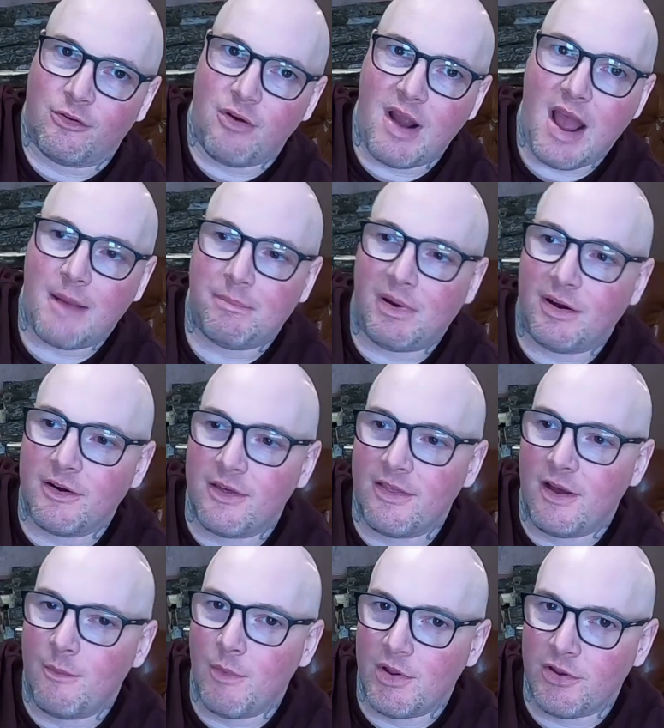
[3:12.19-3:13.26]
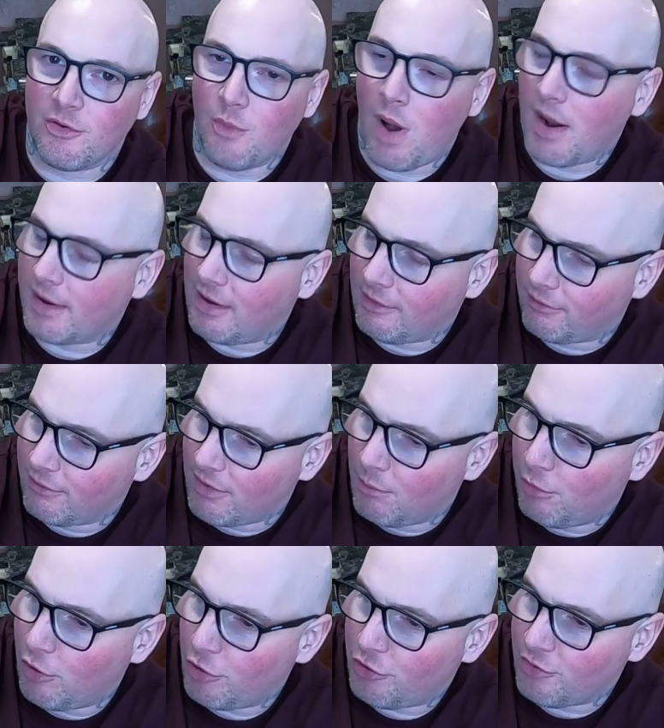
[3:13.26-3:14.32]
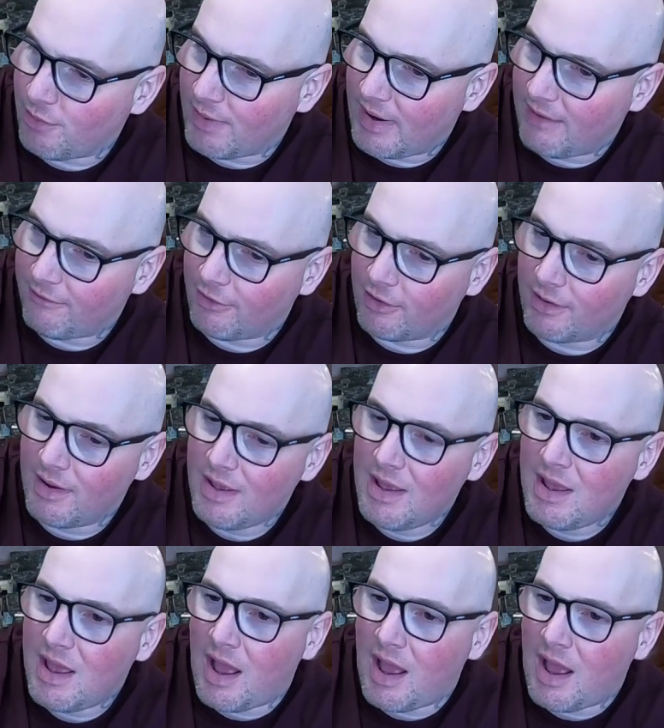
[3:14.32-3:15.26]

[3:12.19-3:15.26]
crap out of them when you're walking through the bush or whatever.